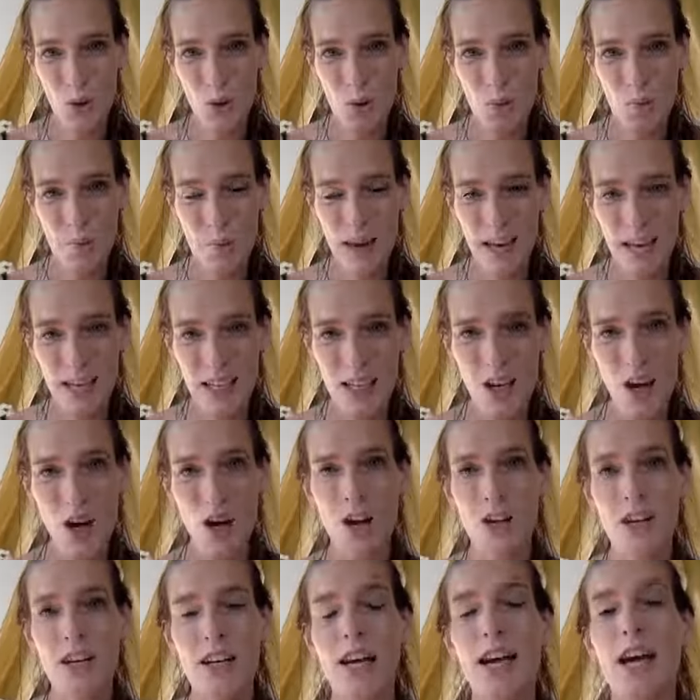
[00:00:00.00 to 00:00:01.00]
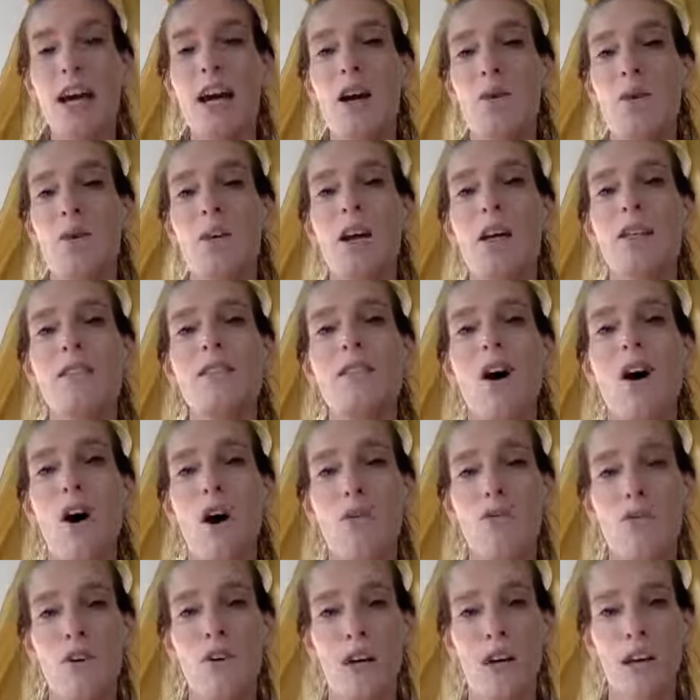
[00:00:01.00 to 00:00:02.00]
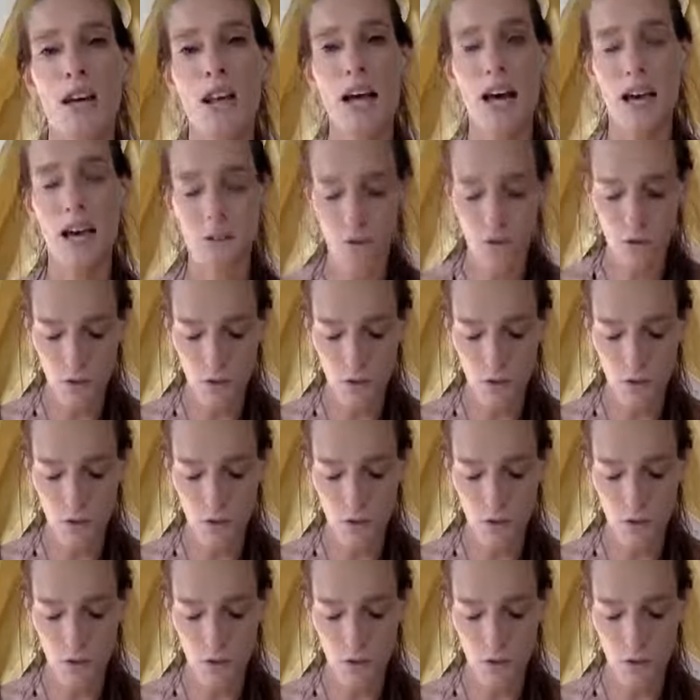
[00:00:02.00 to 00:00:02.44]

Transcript: many other areas of our life.